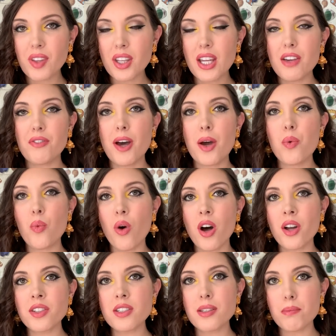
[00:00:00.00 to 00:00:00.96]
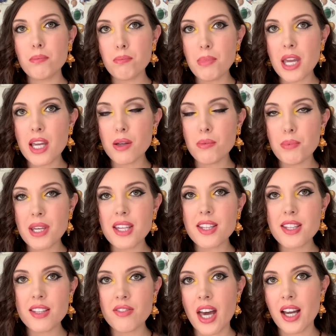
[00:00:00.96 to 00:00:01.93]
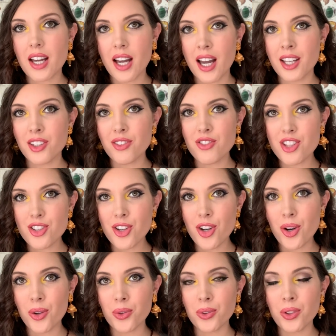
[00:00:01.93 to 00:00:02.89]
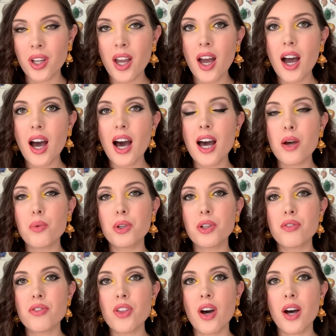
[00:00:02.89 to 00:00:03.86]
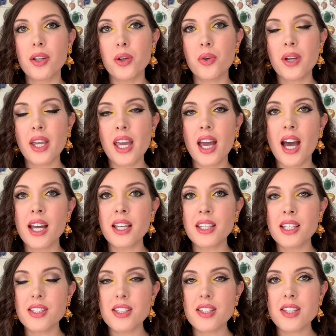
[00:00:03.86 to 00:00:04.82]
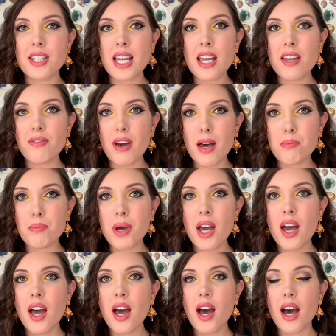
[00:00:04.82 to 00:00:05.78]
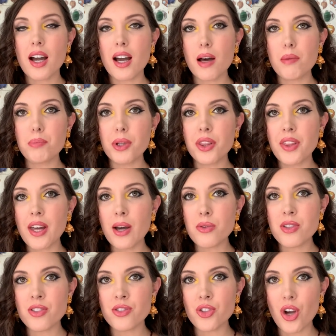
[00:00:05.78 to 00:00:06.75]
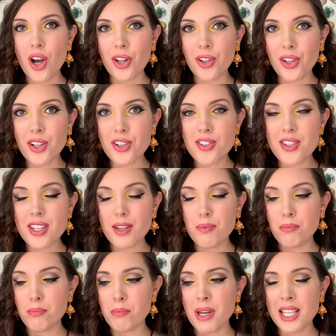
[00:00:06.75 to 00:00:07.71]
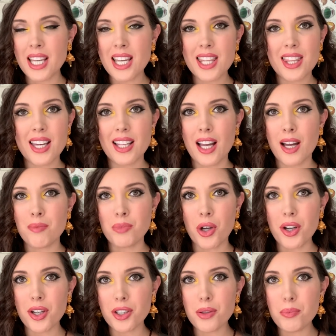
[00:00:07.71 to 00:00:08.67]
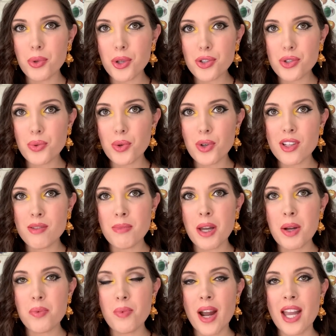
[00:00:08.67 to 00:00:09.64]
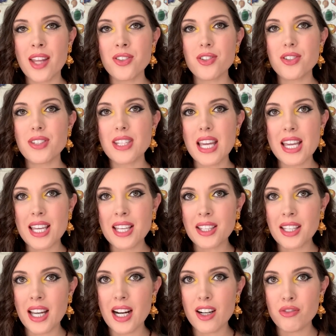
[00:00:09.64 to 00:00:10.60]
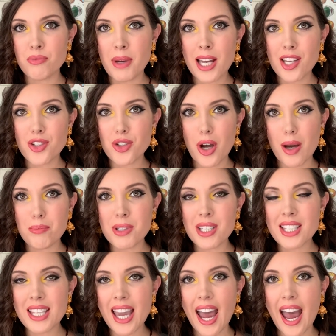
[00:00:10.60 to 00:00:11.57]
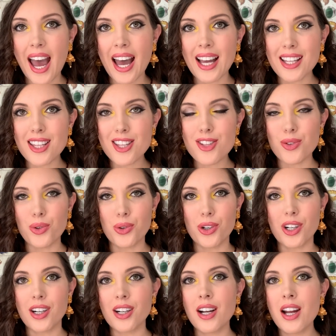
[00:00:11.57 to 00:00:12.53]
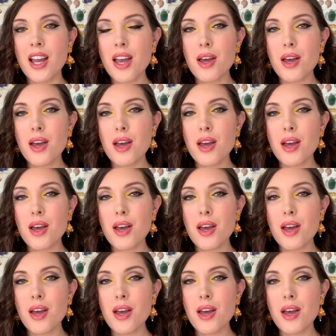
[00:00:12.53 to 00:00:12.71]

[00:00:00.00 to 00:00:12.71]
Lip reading: if I wanted a big piece of that kind of stone, I would have thought, okay, I need to save up a couple $1,000s, money that I'm not gonna put towards my rent or taking care of my adopted cats or,